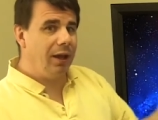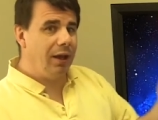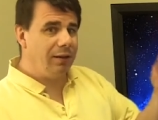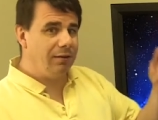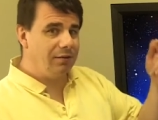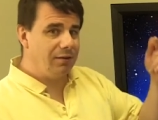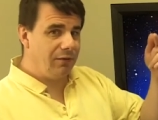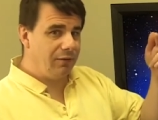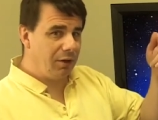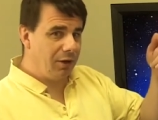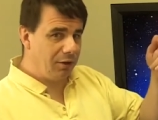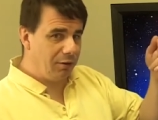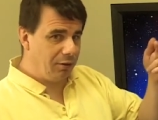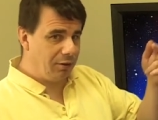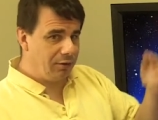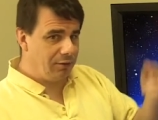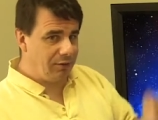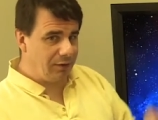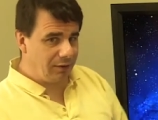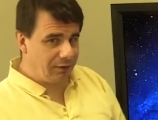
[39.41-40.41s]
and
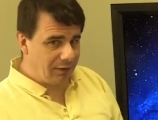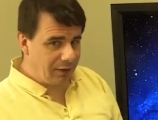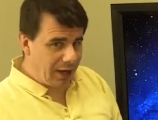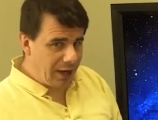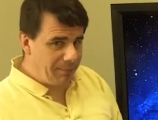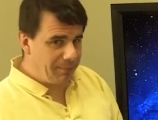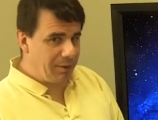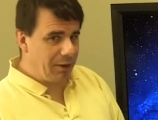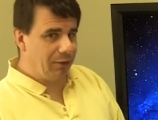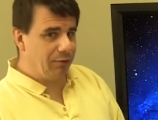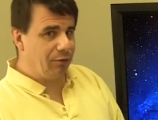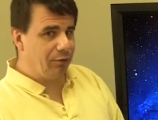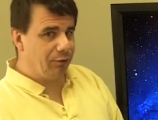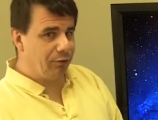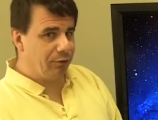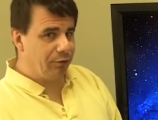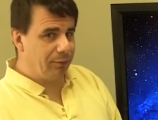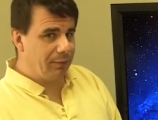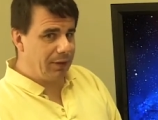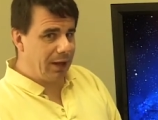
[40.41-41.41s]
768
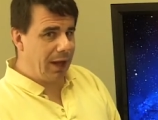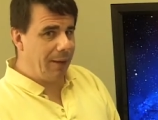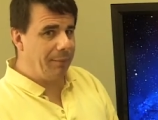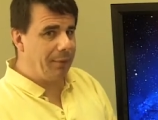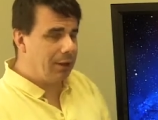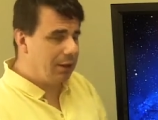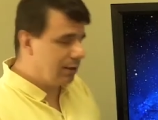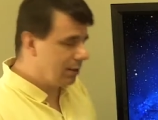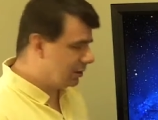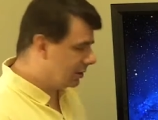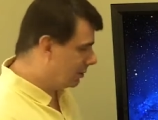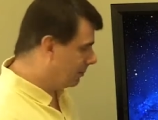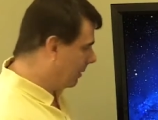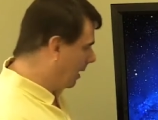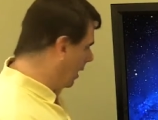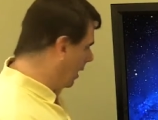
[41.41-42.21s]
pixels from top to